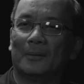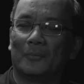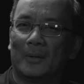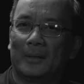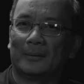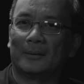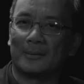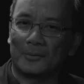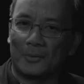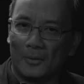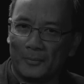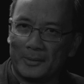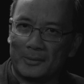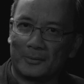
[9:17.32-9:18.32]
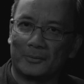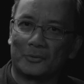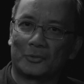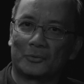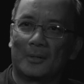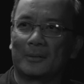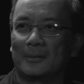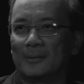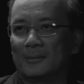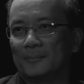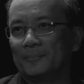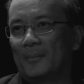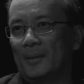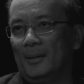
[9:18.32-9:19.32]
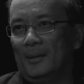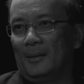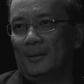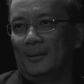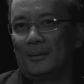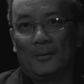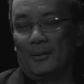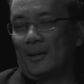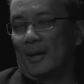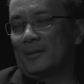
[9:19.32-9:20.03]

a way that is always constructive in all